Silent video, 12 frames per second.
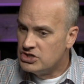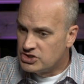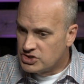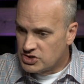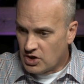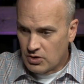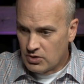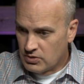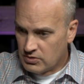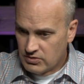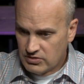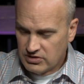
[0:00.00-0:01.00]

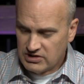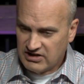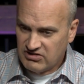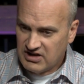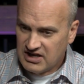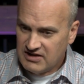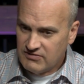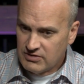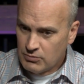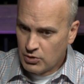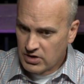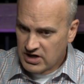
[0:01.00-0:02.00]
So let's get
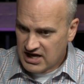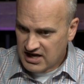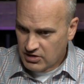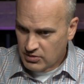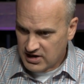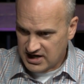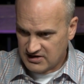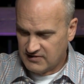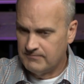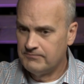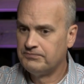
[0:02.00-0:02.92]
even more concrete.